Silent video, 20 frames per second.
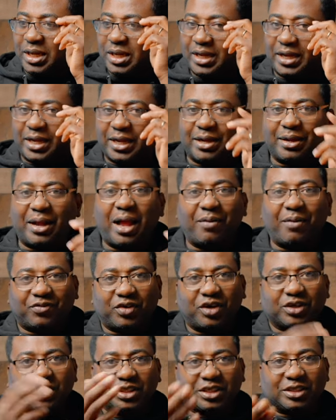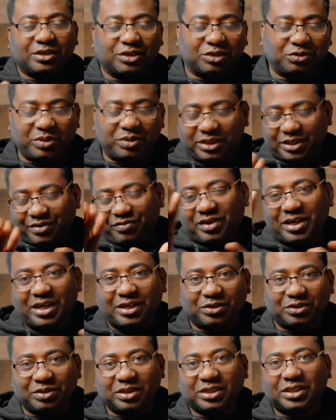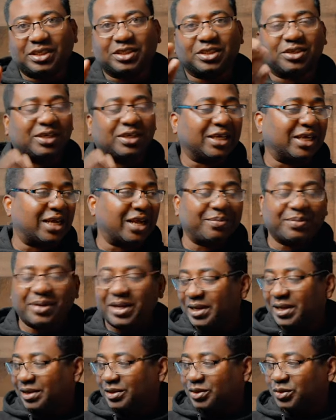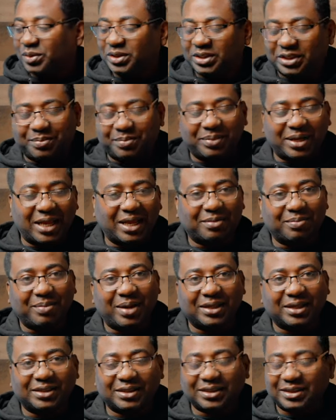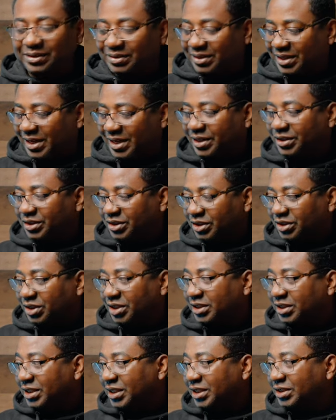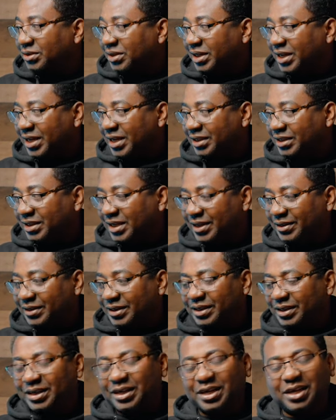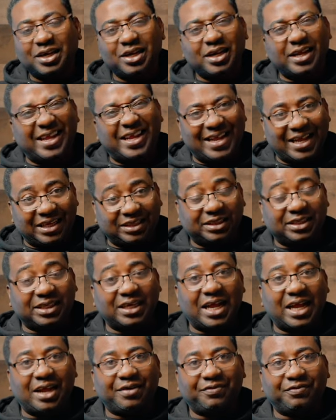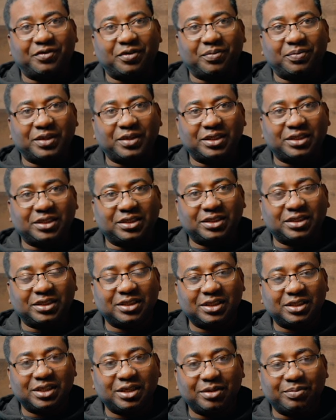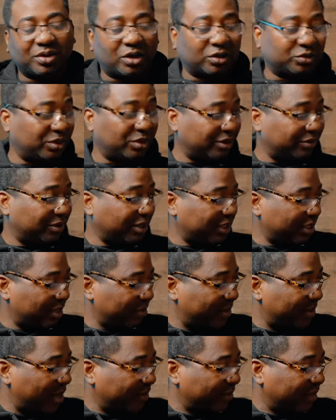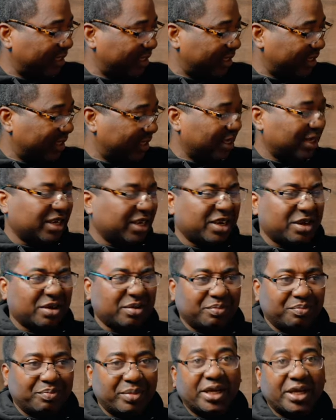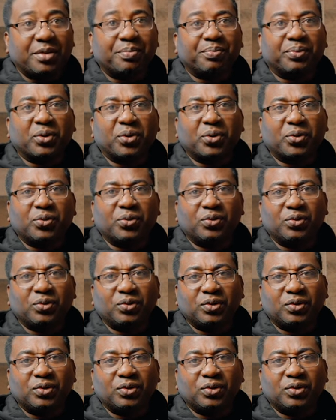Of course you can switch. If you can switch a Sony camera, you can switch a Blackmagic, okay? You just need to get the SDI from this, because we are talking about the Mini Pro.